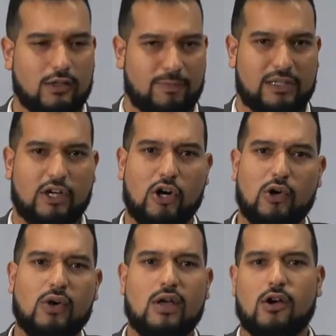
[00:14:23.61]

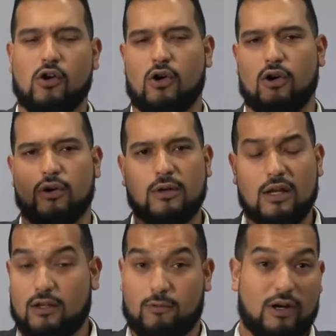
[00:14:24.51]
below or
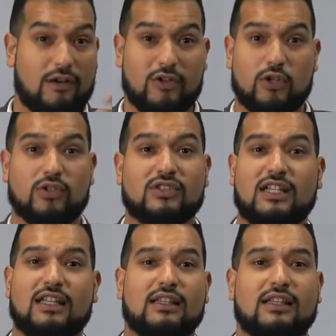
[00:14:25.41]
wherever you're
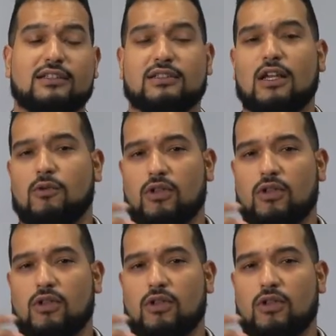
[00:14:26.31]
seeing this,